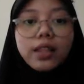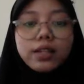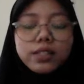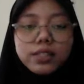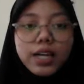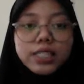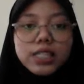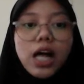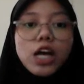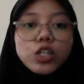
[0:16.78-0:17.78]
under the
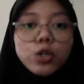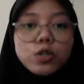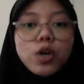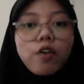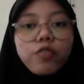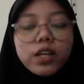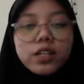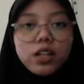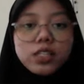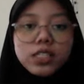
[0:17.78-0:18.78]
title Use of
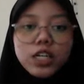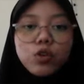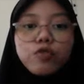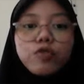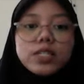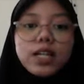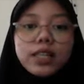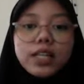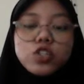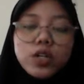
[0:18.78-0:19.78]
Technology to
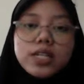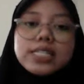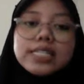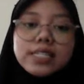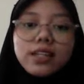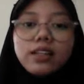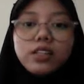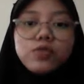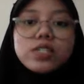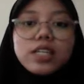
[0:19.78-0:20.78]
Facilitate Students' Digital
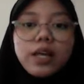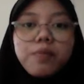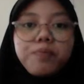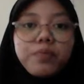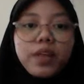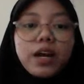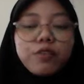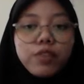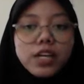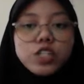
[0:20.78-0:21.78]
Literacy.
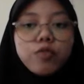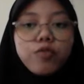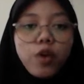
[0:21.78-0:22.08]
Reflection